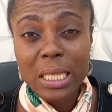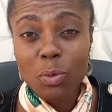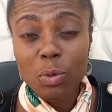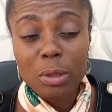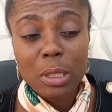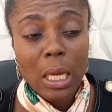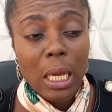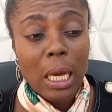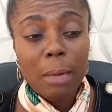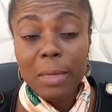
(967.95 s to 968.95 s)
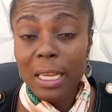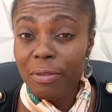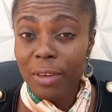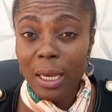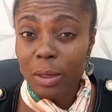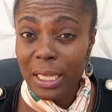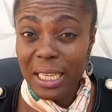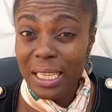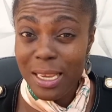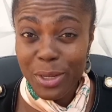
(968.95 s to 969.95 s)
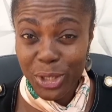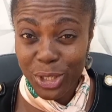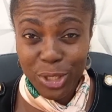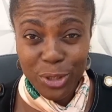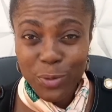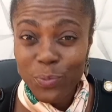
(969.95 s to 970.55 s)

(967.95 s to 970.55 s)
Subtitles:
they would level out against you,